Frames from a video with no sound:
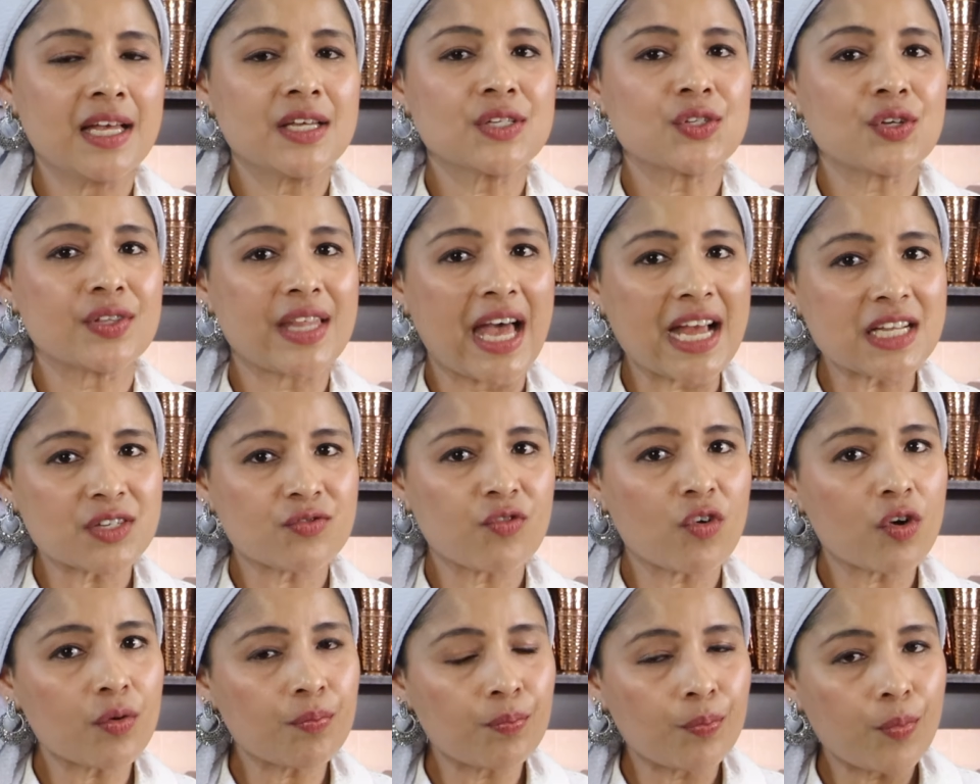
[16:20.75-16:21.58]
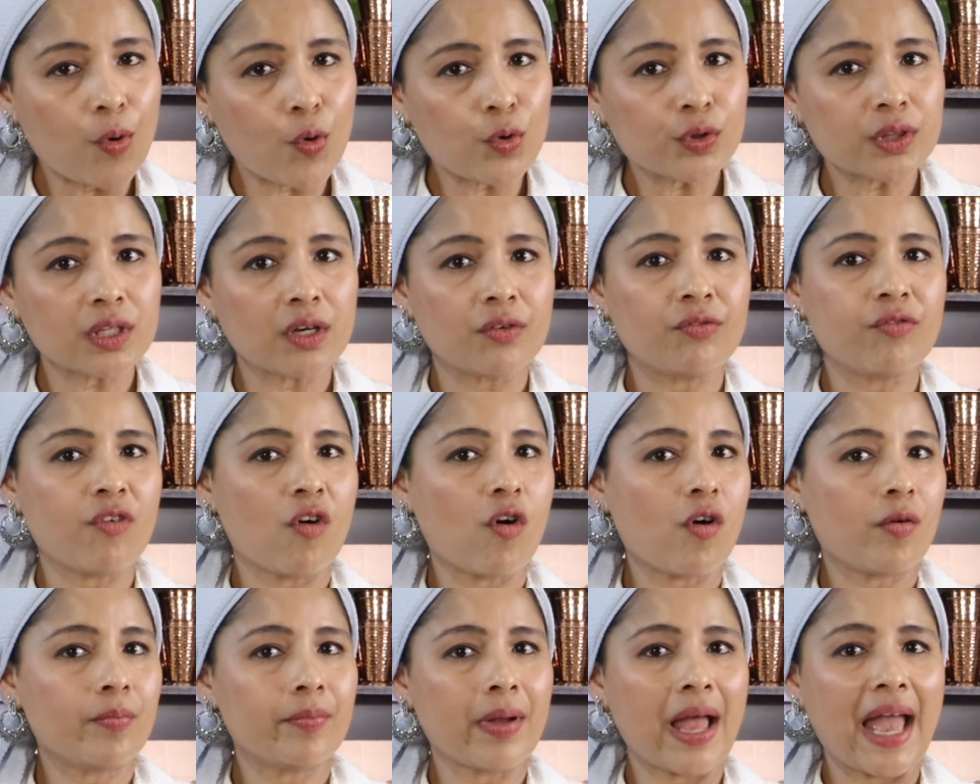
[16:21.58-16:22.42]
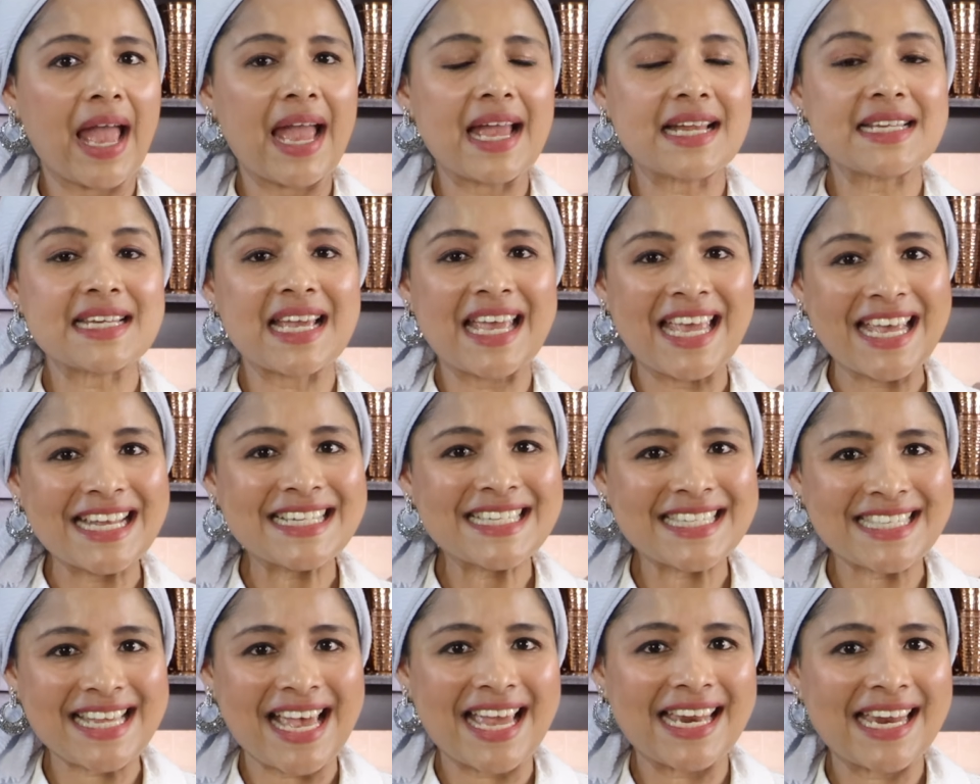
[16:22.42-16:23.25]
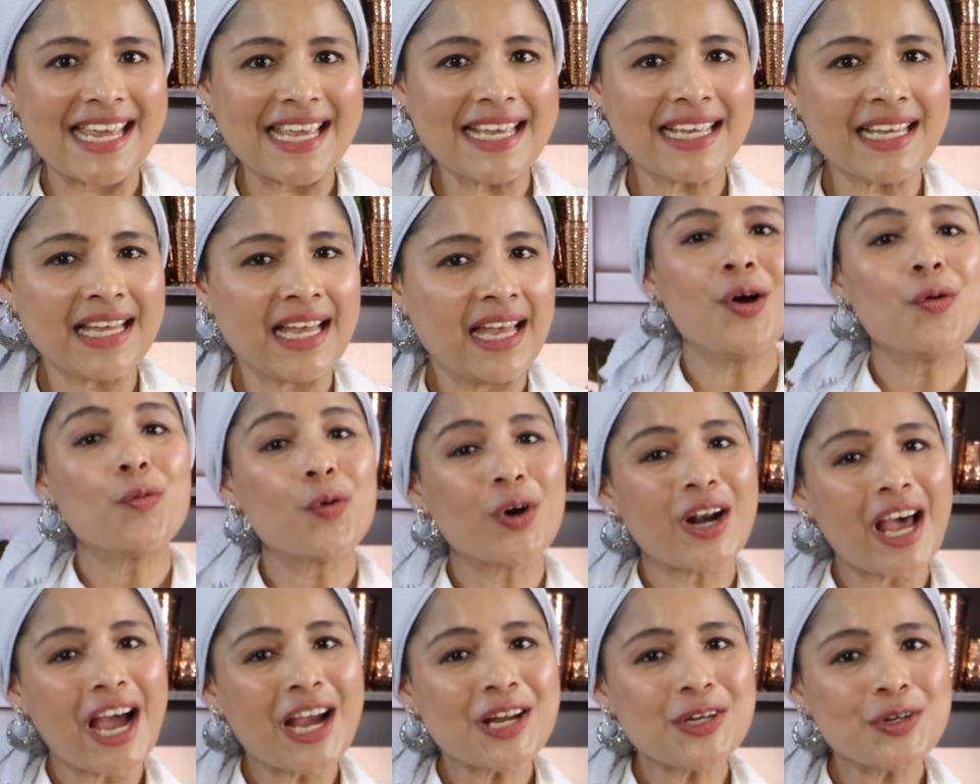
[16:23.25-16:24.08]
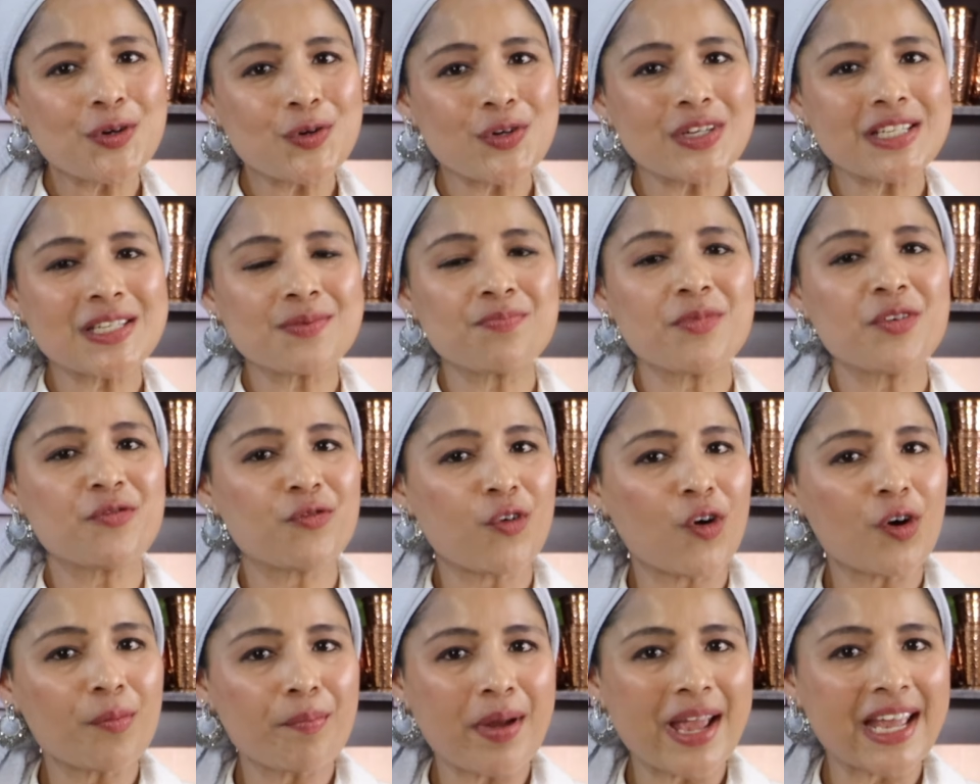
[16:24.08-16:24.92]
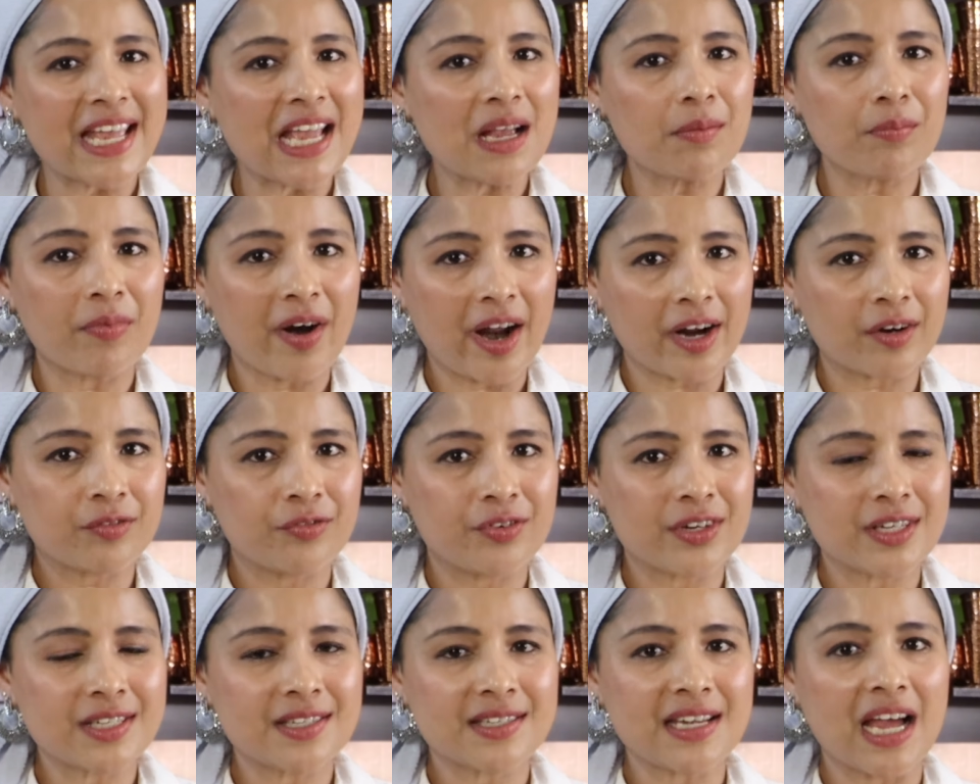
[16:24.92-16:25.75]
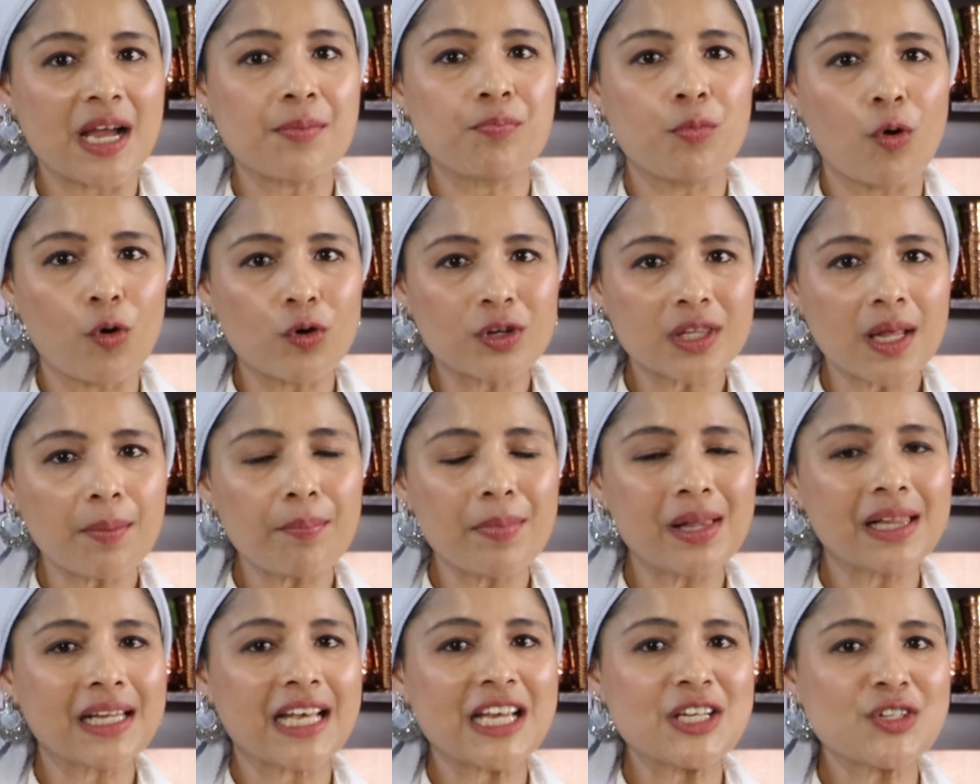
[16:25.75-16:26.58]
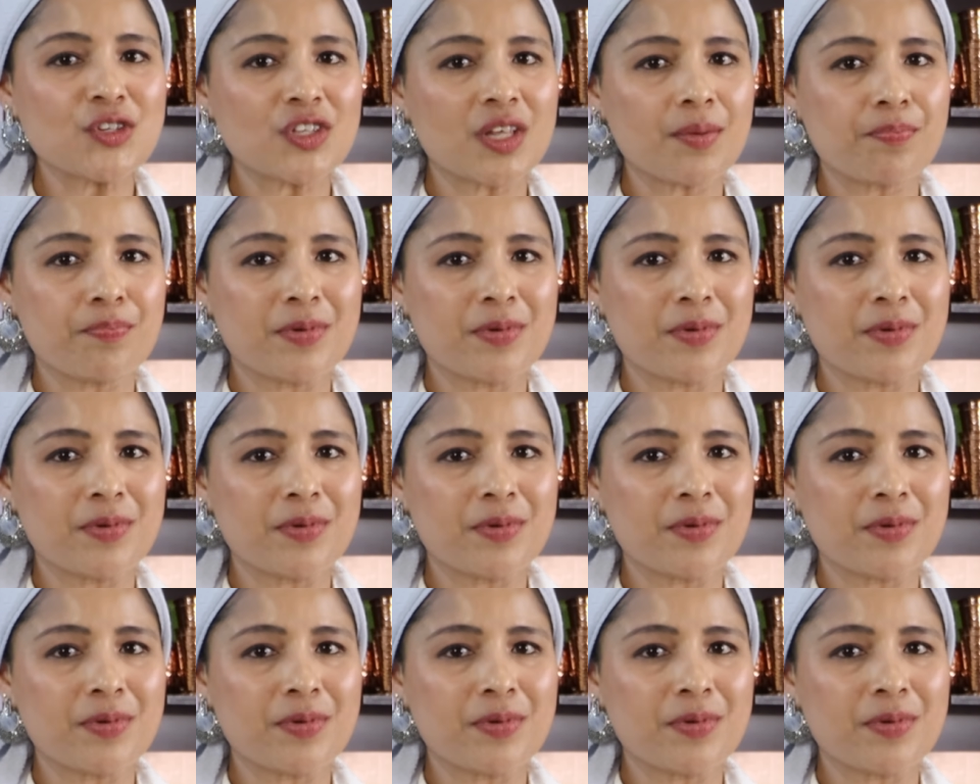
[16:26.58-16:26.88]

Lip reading: So that's for both foam and heat setting. What I do is before making breakfast, I pour the milk into the